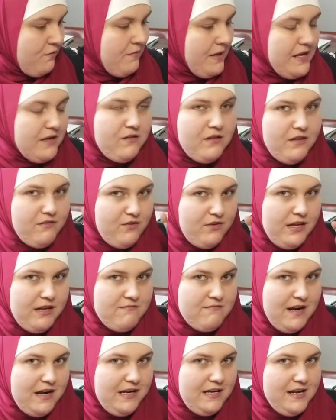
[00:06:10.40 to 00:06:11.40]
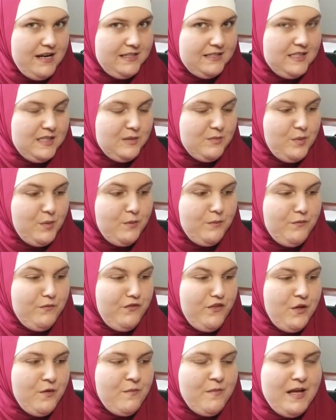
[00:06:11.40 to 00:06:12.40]
bottle. If you can recognize this
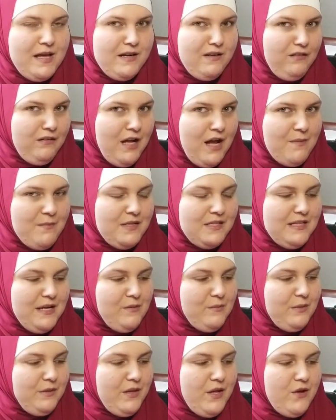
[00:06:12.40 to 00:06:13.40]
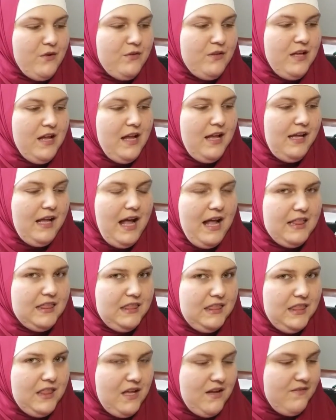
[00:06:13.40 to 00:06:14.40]
perfume bottle, comment down below. I
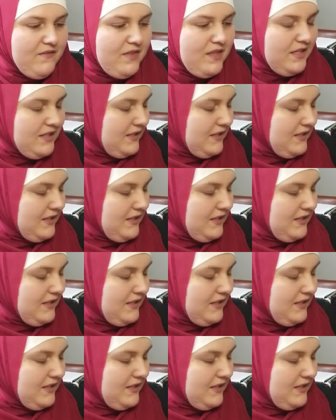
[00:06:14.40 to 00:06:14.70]
love this